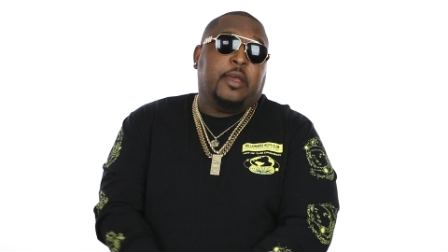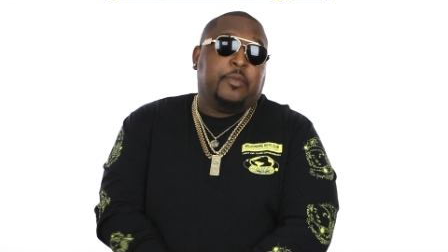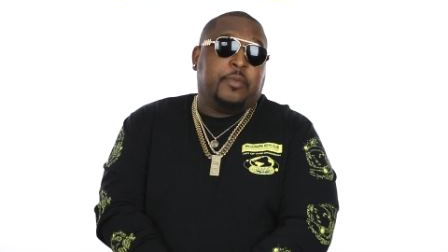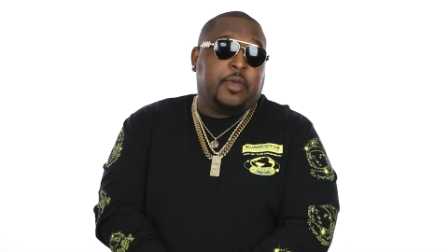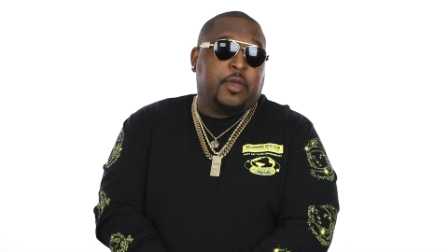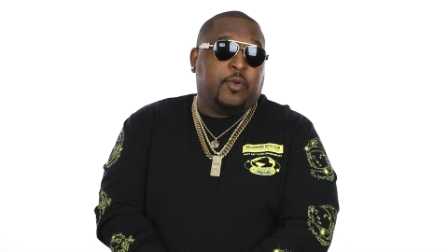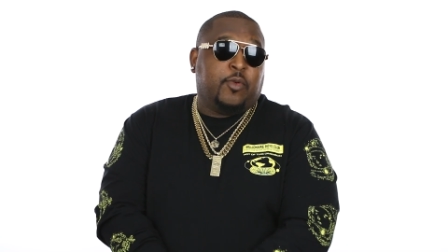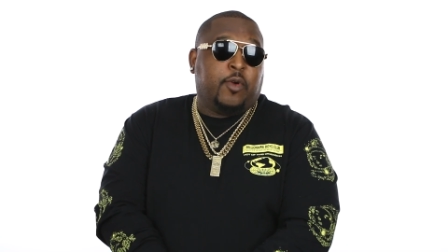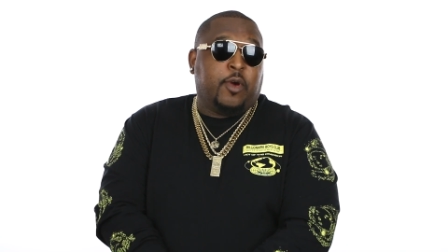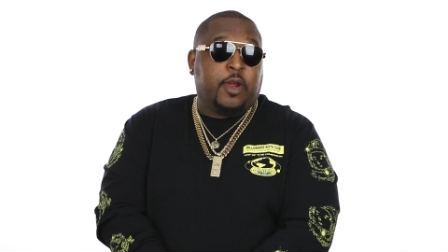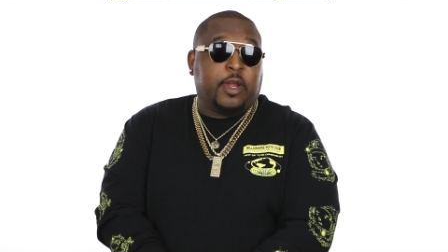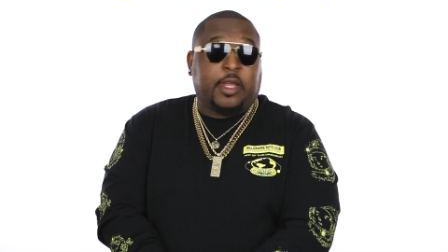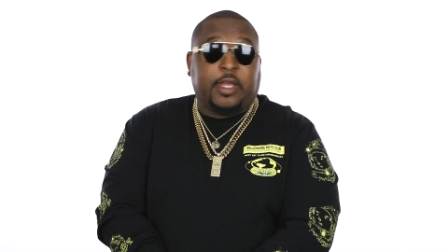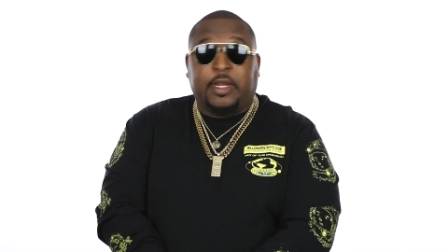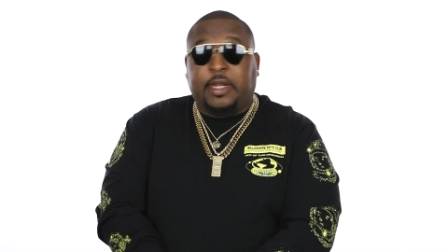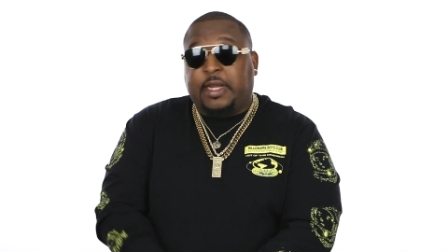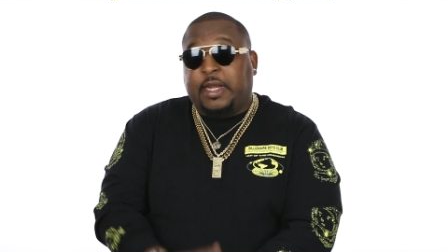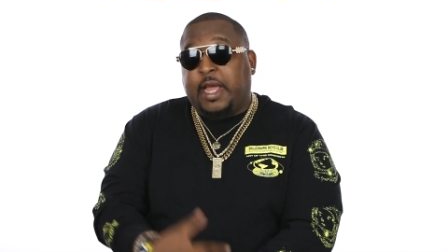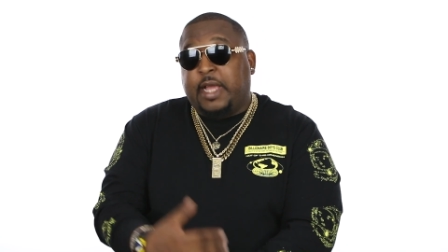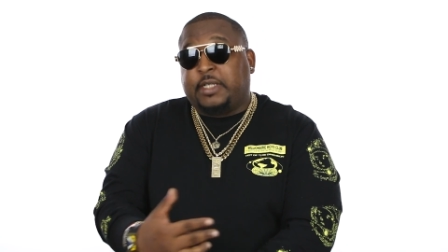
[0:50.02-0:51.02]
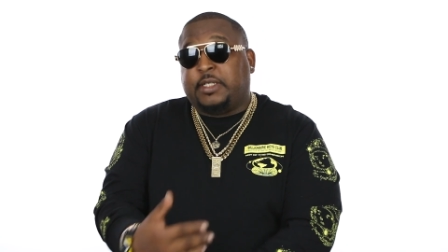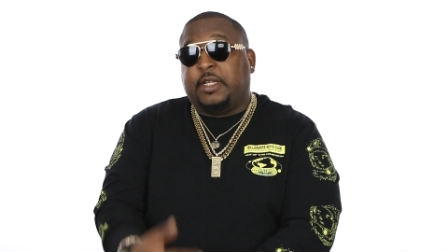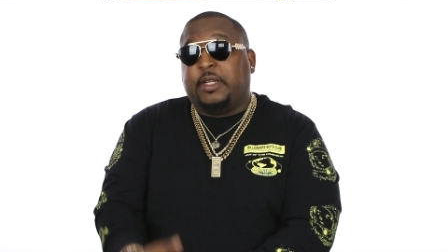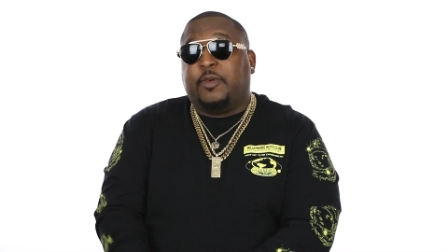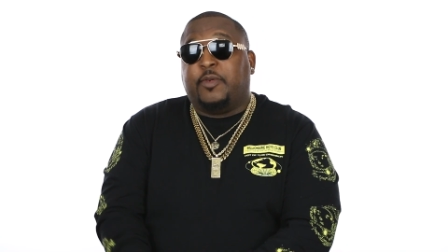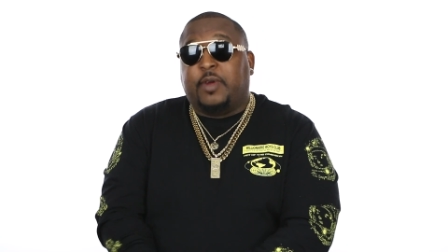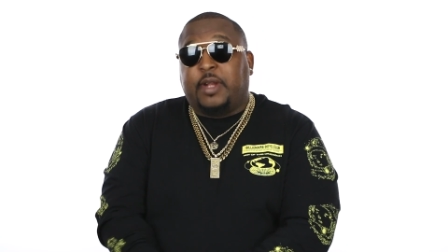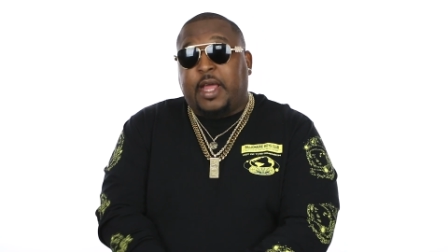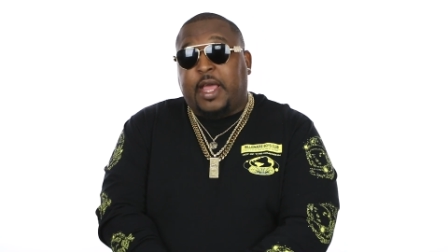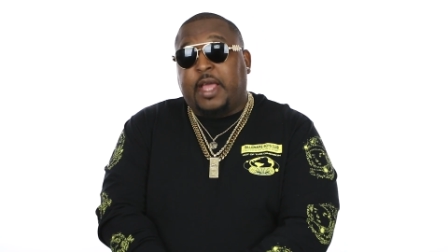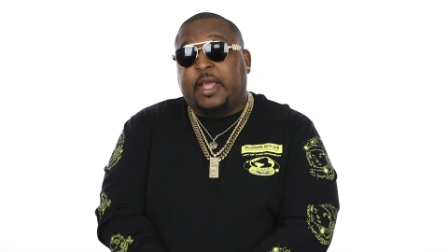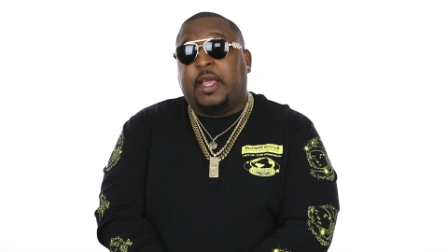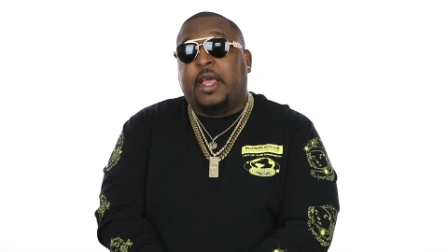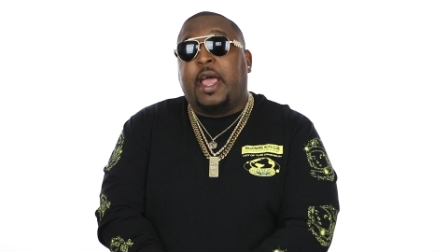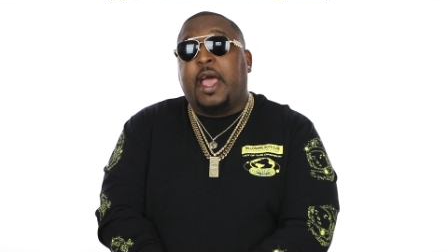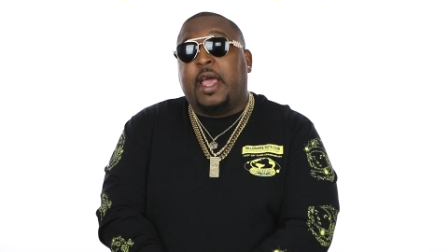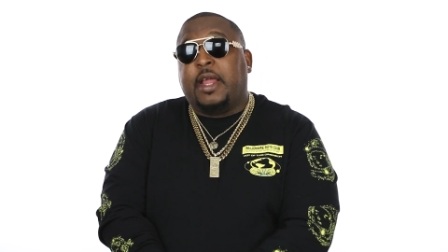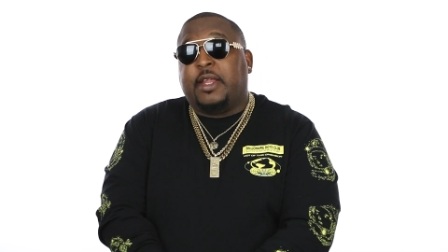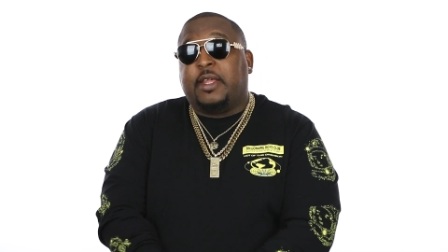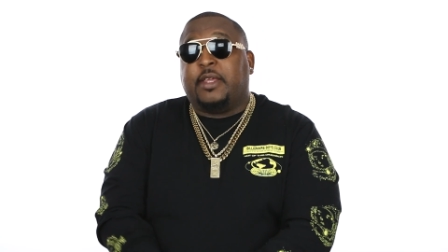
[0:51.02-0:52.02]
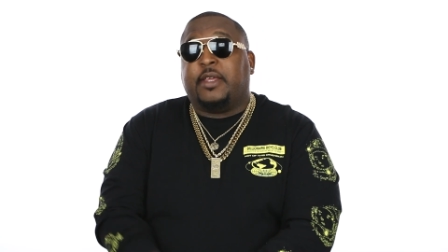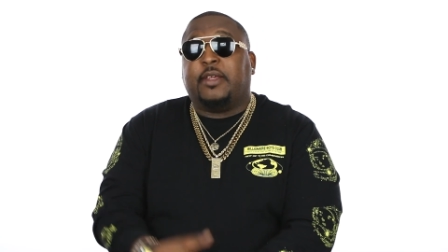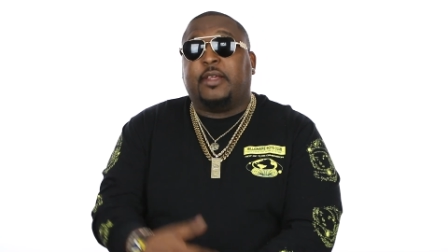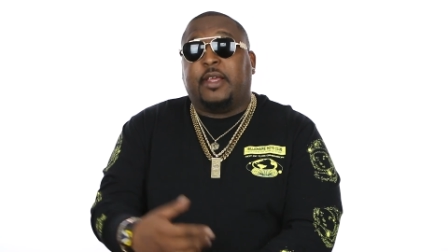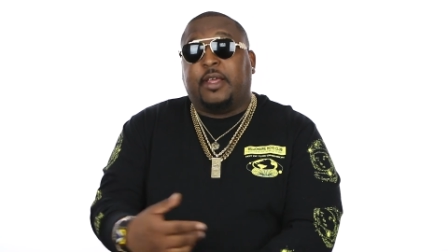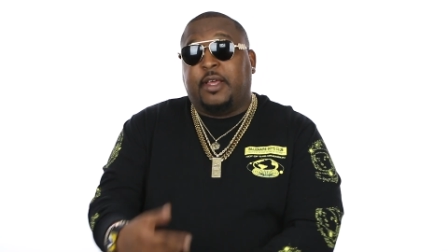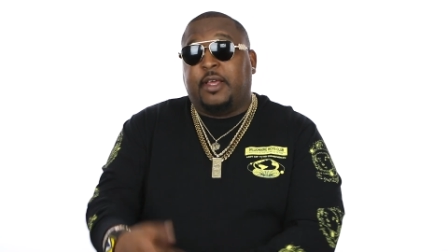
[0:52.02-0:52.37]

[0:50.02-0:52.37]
me working and actually when I had it